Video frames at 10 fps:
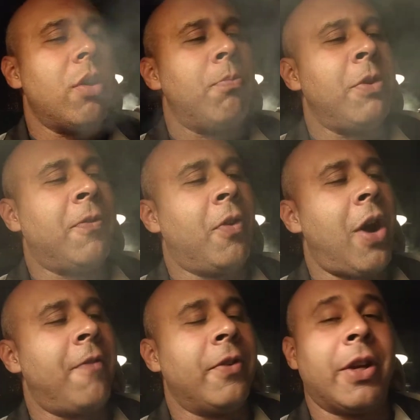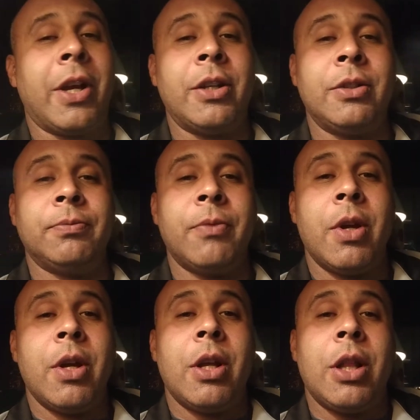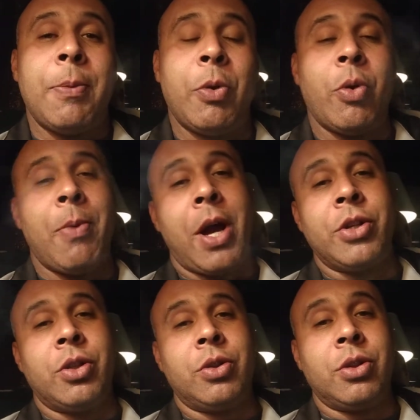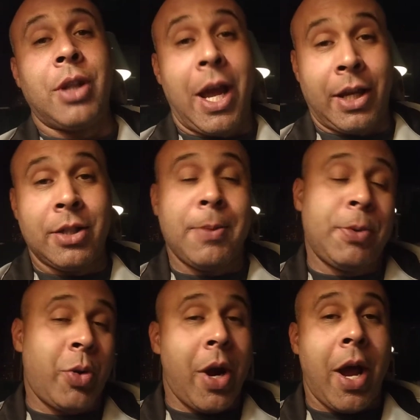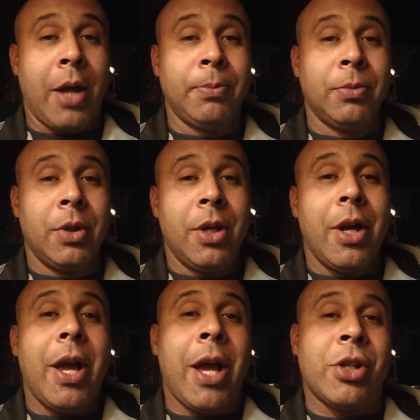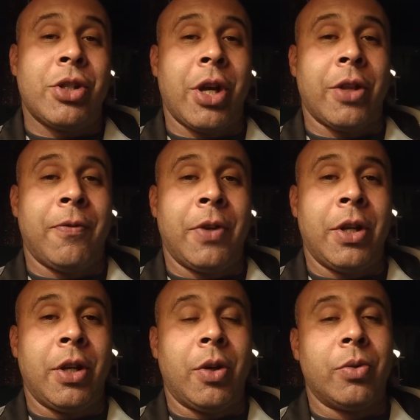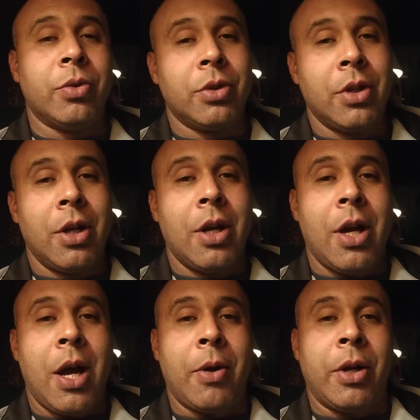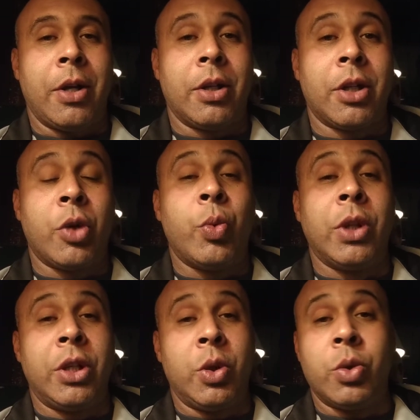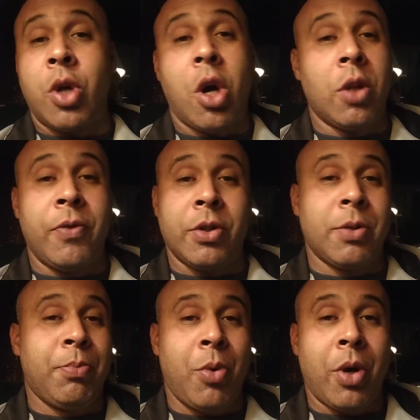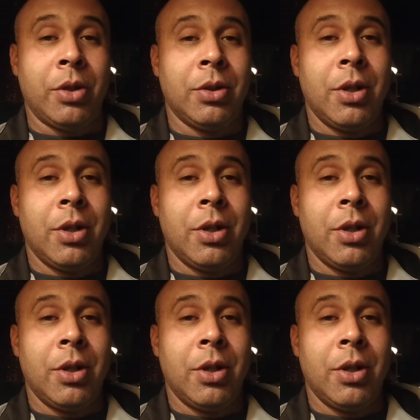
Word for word: Before I forget, let me remind you to like and subscribe and share the videos. I uh, could really use all of your support.